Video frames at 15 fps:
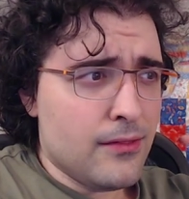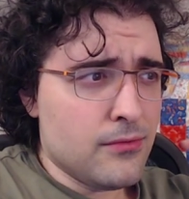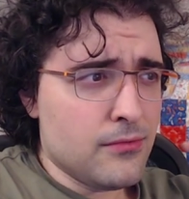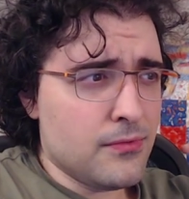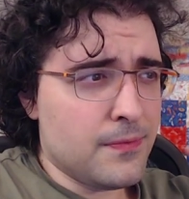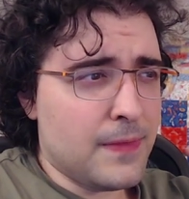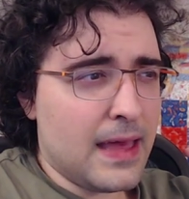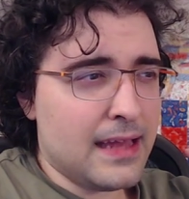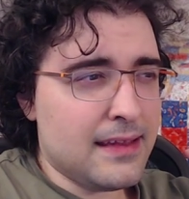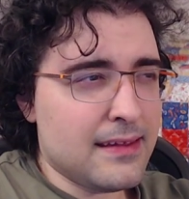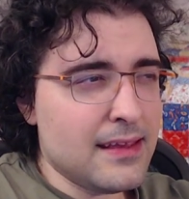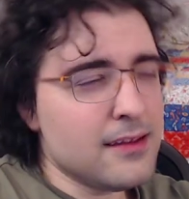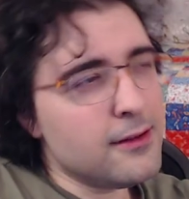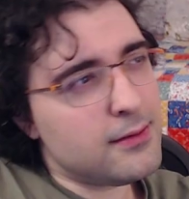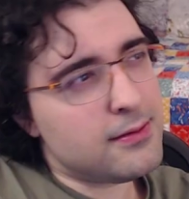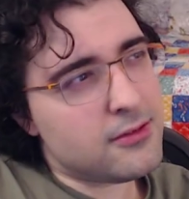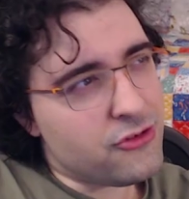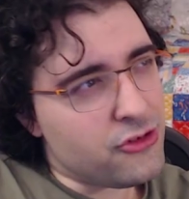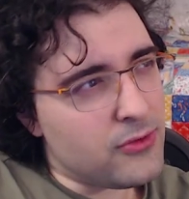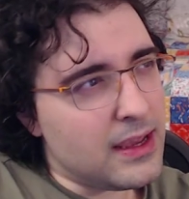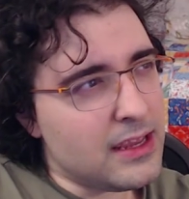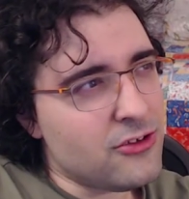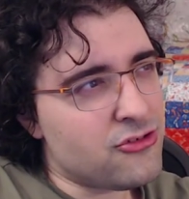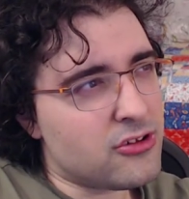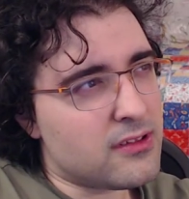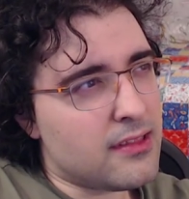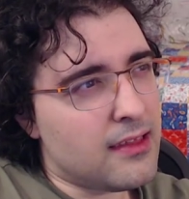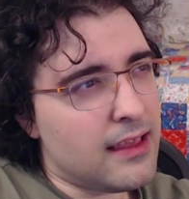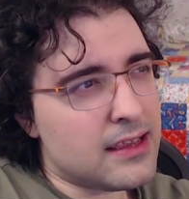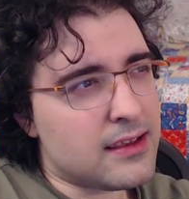that in a situation
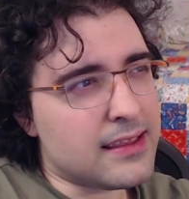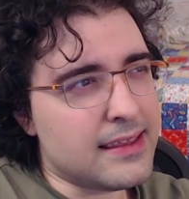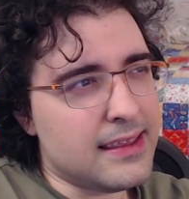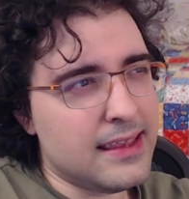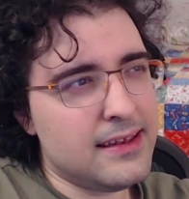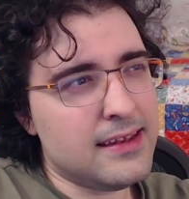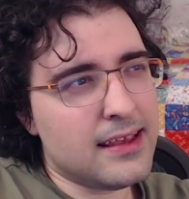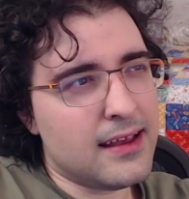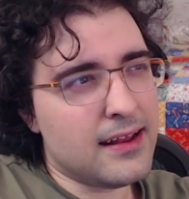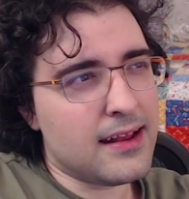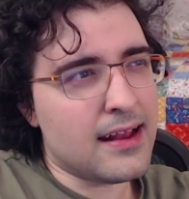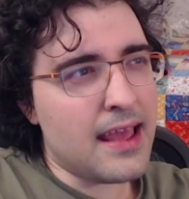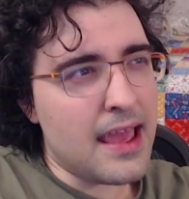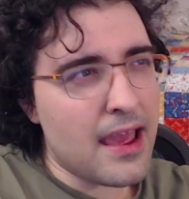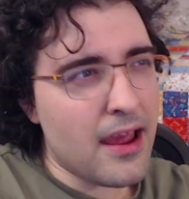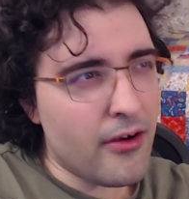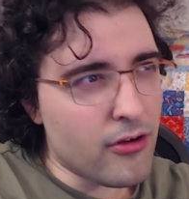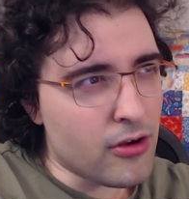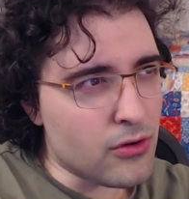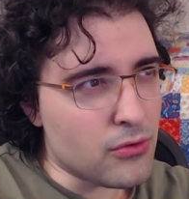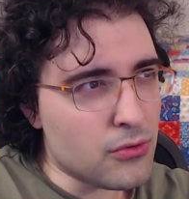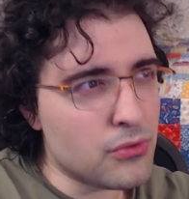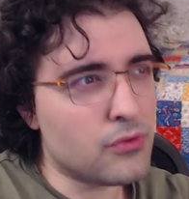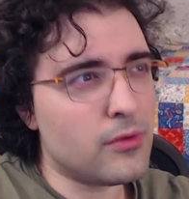like Gideon and Harrow's,